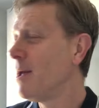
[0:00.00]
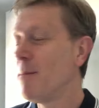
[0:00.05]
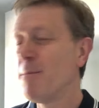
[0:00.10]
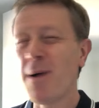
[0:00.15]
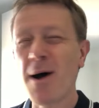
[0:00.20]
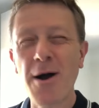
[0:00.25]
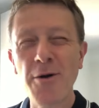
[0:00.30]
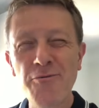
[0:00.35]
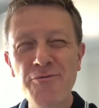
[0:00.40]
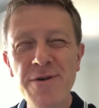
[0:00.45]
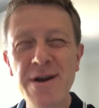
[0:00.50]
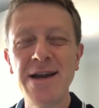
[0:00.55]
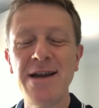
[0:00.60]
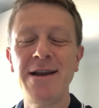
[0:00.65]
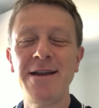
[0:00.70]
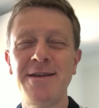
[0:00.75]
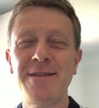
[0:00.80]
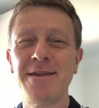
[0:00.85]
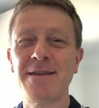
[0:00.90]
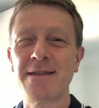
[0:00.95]
But I
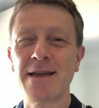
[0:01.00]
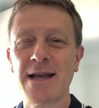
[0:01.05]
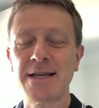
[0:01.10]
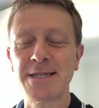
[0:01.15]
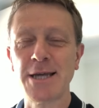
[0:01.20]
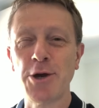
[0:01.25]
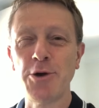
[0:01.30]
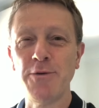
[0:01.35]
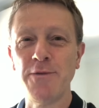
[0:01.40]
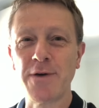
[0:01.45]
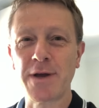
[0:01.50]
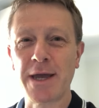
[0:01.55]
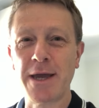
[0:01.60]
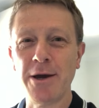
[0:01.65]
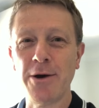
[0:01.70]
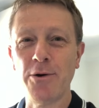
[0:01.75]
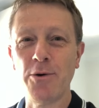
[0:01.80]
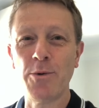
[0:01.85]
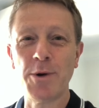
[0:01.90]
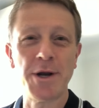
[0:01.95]
really think that's
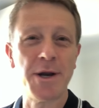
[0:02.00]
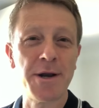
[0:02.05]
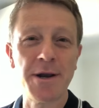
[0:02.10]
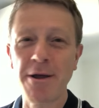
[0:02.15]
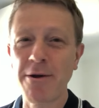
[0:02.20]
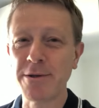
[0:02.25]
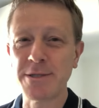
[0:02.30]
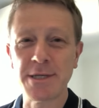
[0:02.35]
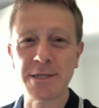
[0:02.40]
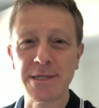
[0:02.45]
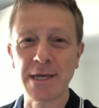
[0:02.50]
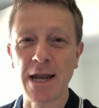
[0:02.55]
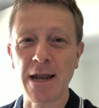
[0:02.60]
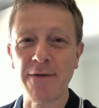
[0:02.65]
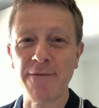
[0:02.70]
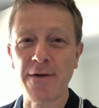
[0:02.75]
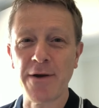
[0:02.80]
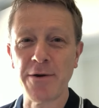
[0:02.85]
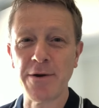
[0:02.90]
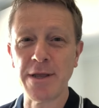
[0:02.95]
overkill when I know it's a
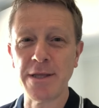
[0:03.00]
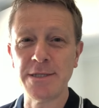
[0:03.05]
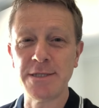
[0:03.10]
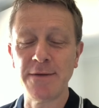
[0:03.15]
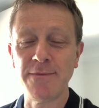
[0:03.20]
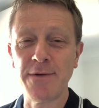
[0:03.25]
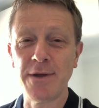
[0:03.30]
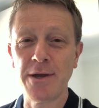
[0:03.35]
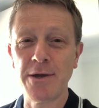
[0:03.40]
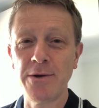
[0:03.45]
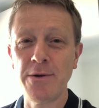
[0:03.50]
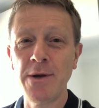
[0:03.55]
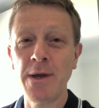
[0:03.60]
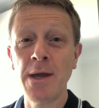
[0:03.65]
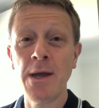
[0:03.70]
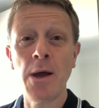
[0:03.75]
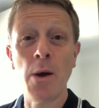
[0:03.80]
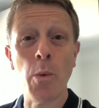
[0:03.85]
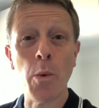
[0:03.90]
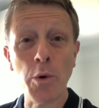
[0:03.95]
telephone interview.
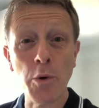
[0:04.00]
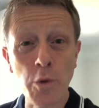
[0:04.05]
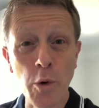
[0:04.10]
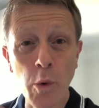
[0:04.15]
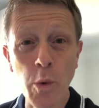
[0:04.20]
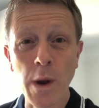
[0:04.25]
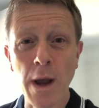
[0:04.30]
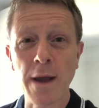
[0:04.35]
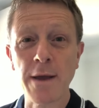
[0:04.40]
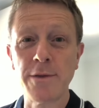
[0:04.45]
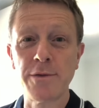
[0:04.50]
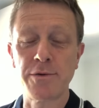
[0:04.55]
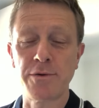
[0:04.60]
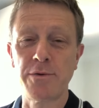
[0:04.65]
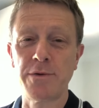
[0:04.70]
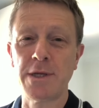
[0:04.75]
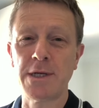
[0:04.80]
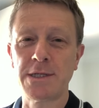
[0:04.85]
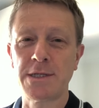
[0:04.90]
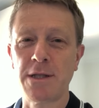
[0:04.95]
We're all going
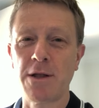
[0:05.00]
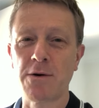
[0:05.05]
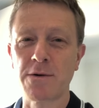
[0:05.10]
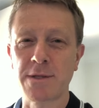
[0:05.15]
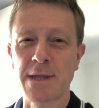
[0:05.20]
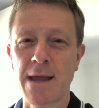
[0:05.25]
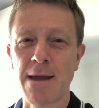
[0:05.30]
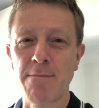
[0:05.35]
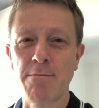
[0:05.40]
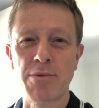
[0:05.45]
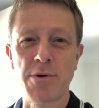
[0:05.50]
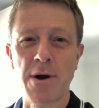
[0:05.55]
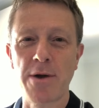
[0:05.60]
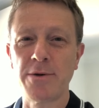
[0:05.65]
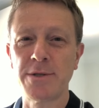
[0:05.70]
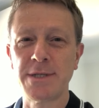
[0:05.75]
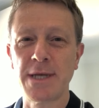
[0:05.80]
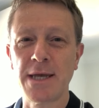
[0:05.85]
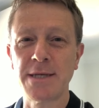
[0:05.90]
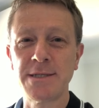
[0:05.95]
through this lockdown
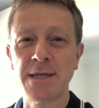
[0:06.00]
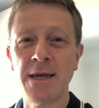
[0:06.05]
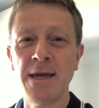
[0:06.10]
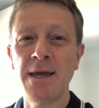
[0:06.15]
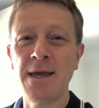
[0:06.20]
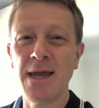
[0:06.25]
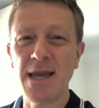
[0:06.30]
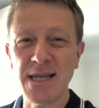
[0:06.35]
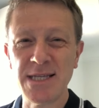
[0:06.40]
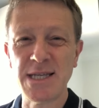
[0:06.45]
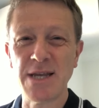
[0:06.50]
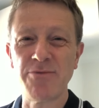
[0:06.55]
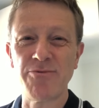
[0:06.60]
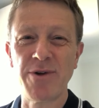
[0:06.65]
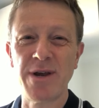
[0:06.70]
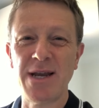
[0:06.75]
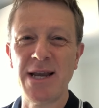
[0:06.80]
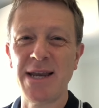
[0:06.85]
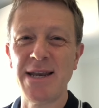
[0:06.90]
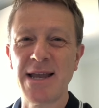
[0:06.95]
process. Is it
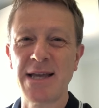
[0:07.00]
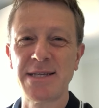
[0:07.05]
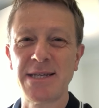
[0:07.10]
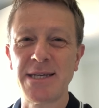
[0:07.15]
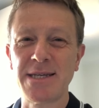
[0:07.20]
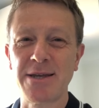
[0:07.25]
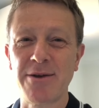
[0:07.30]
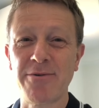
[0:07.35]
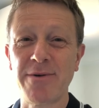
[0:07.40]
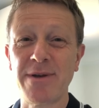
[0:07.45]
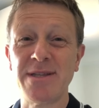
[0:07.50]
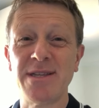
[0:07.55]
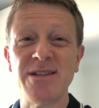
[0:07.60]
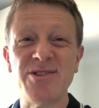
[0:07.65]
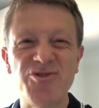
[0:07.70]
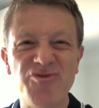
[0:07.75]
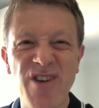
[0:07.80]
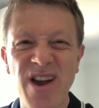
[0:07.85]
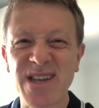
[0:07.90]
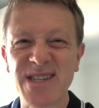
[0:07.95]
really necessary to
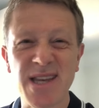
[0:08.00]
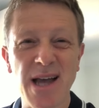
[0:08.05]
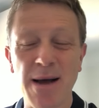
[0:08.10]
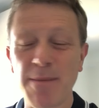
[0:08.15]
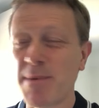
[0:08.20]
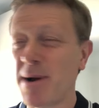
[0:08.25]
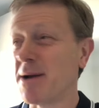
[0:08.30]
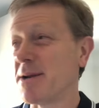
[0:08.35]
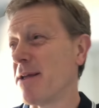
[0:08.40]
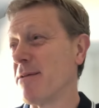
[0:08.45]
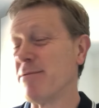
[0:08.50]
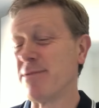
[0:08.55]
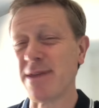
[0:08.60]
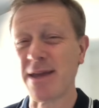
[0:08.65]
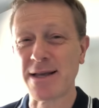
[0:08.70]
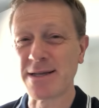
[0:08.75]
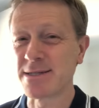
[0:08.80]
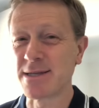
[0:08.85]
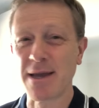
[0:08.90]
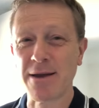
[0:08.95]
dress up? I don't
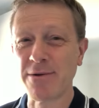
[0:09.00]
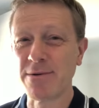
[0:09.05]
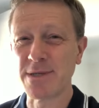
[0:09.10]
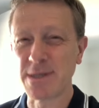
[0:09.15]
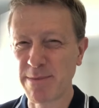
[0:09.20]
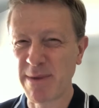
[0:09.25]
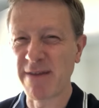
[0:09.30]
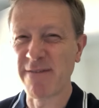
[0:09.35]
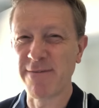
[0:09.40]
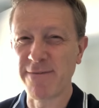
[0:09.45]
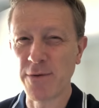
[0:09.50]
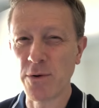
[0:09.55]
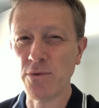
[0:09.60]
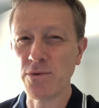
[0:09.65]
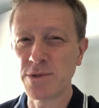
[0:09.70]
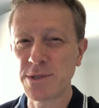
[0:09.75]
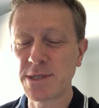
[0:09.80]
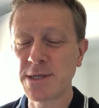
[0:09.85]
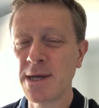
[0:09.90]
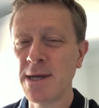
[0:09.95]
think so. It's a bit
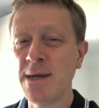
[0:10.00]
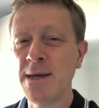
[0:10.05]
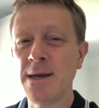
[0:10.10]
false.